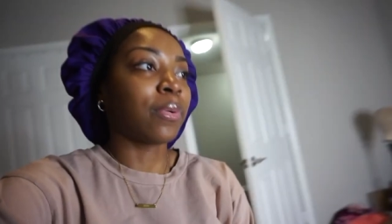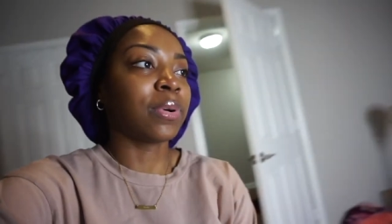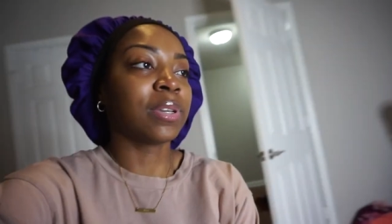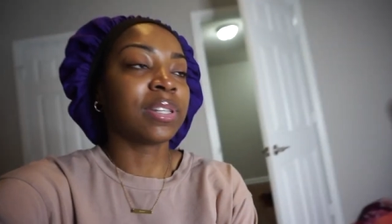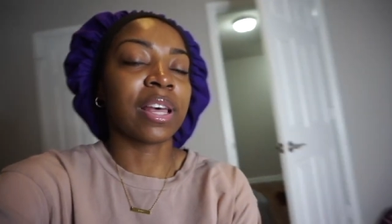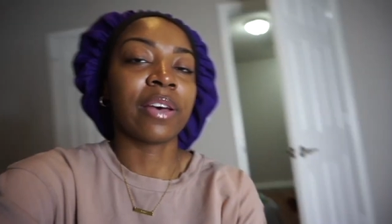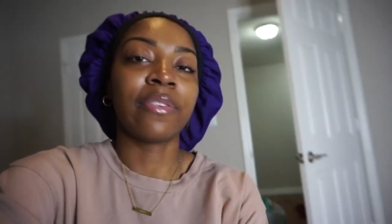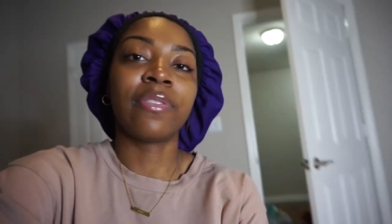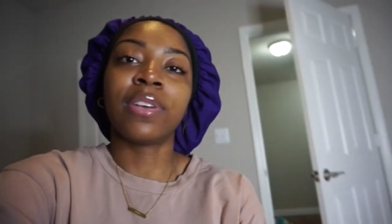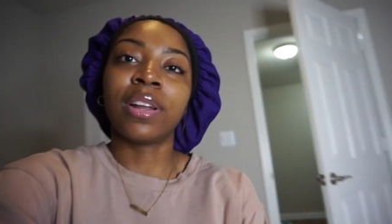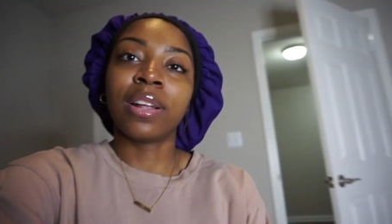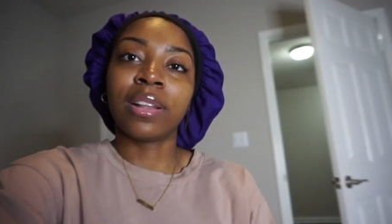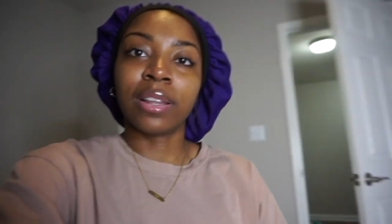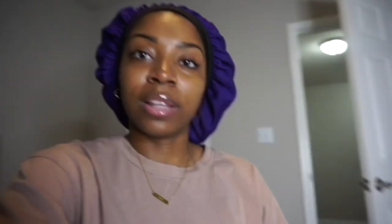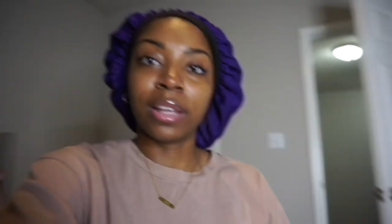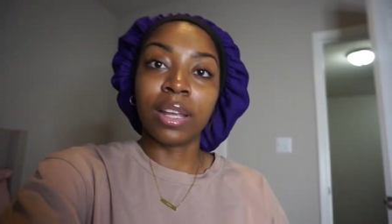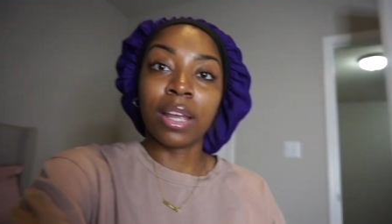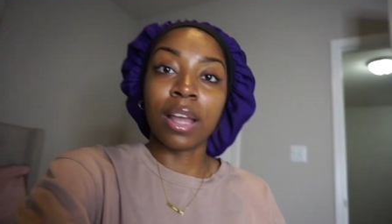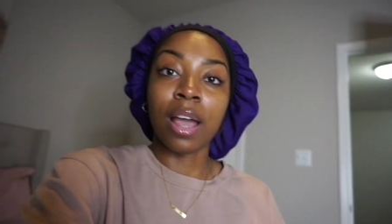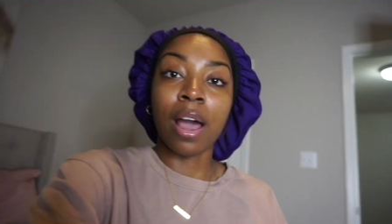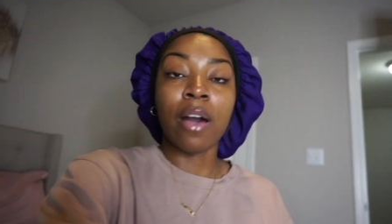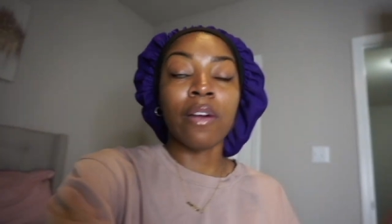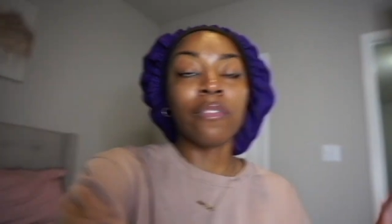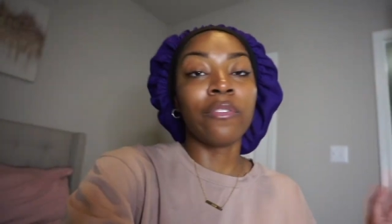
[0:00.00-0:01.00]
will
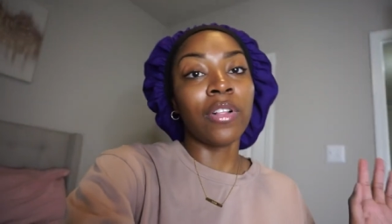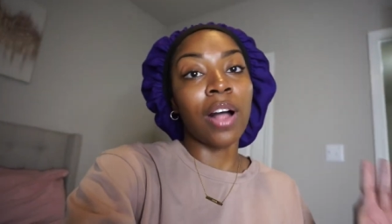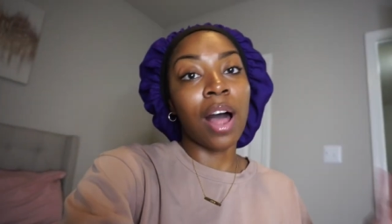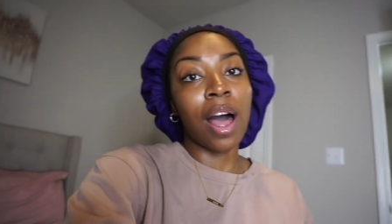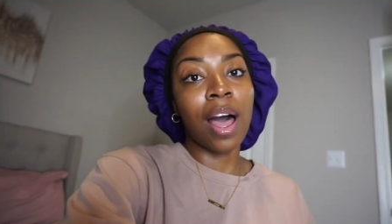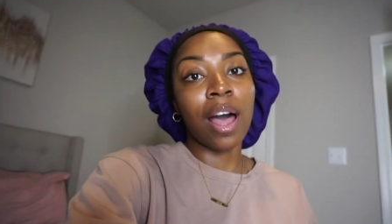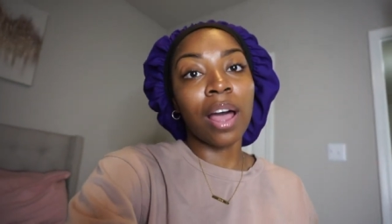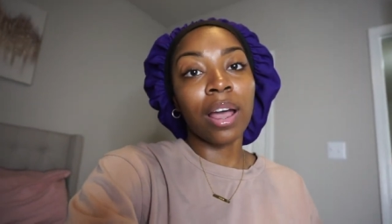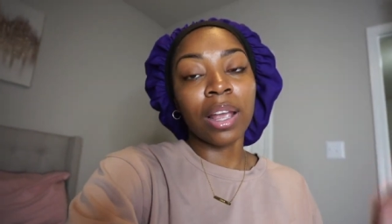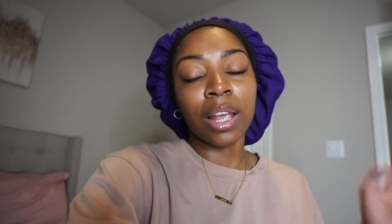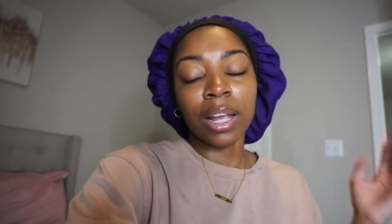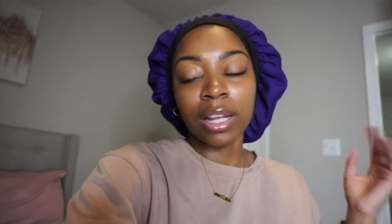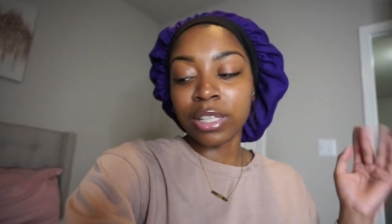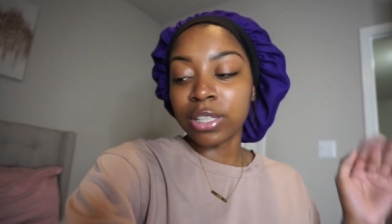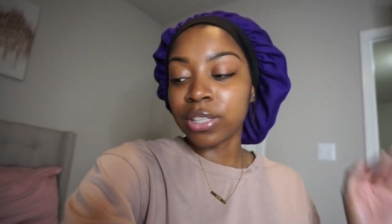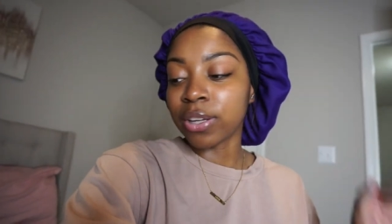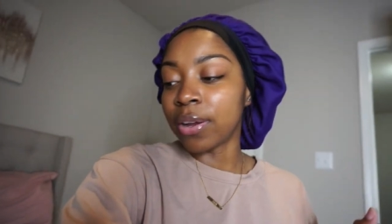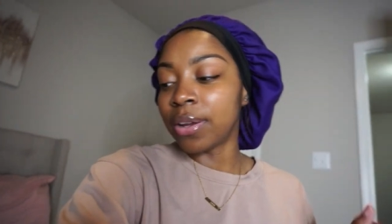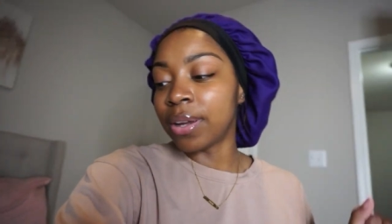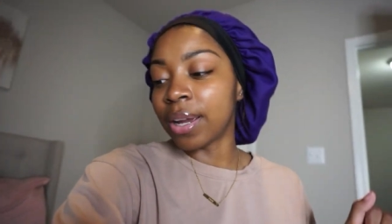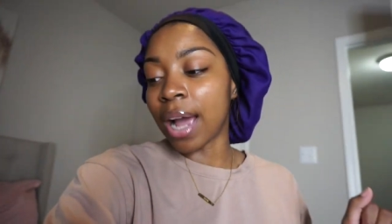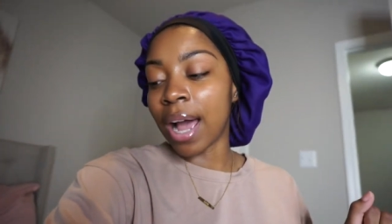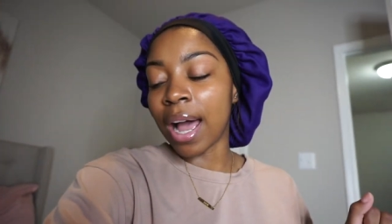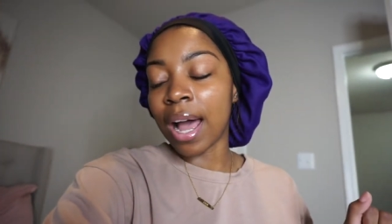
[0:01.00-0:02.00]
definitely vlog and show
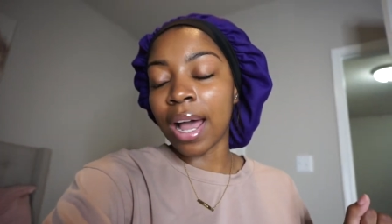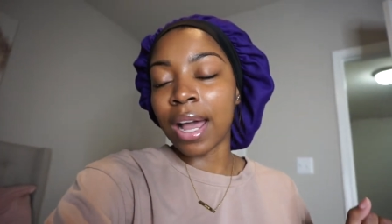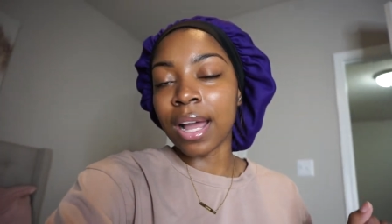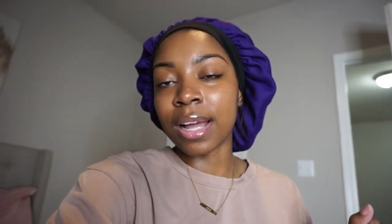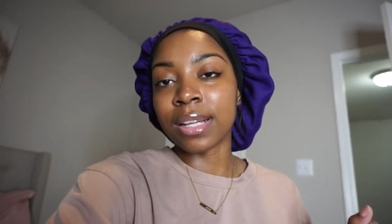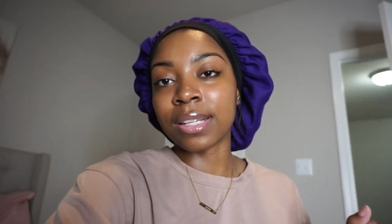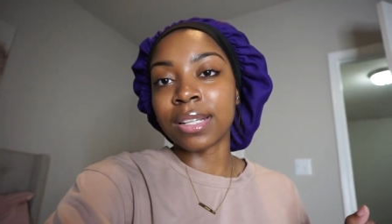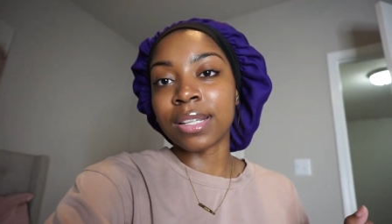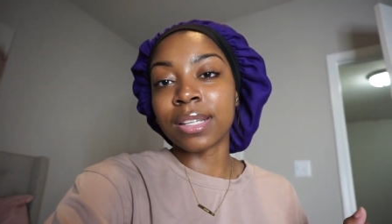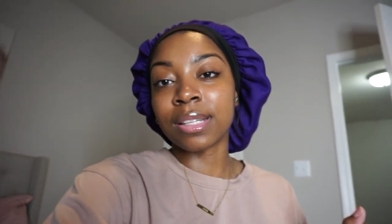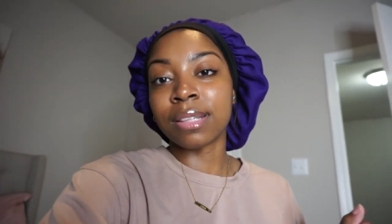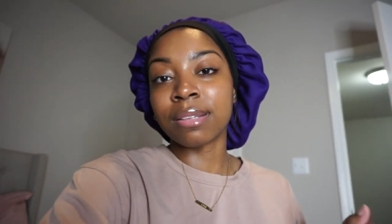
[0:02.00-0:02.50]
you guys.